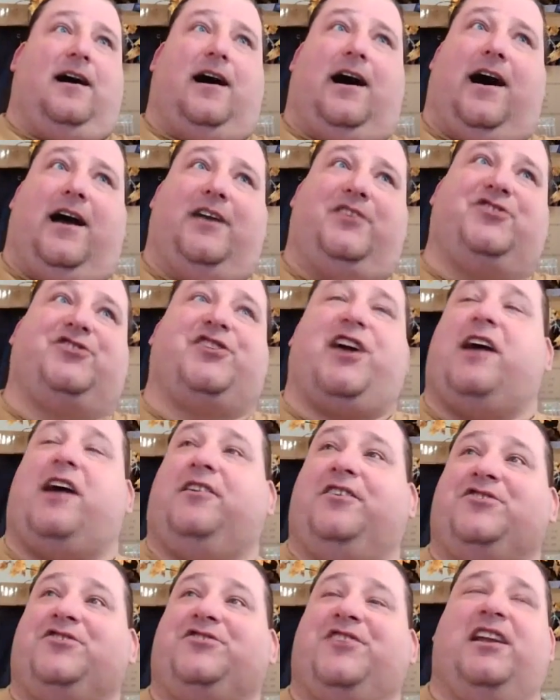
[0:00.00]
I
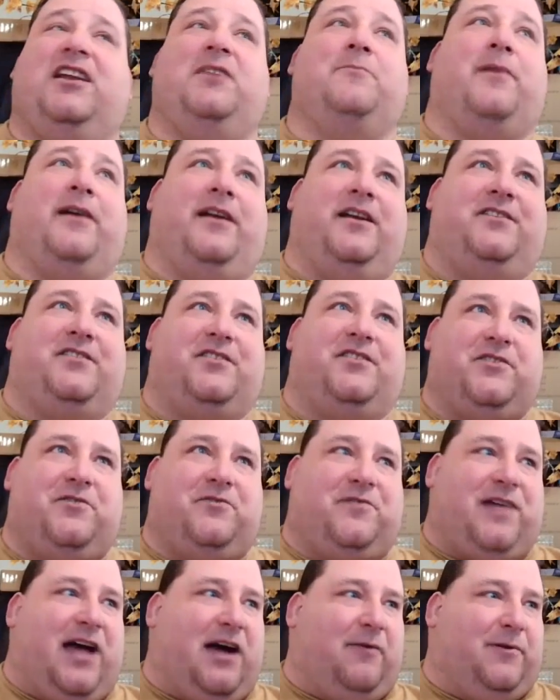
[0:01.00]
challenge anybody to
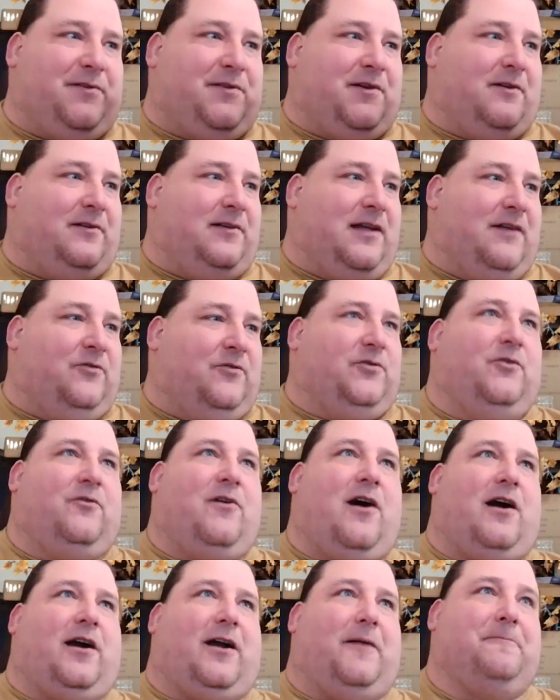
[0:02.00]
do that with their level two
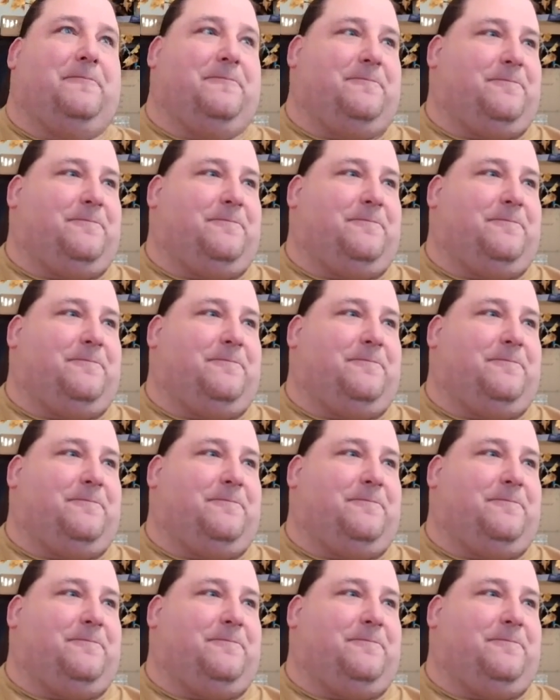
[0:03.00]
rocket.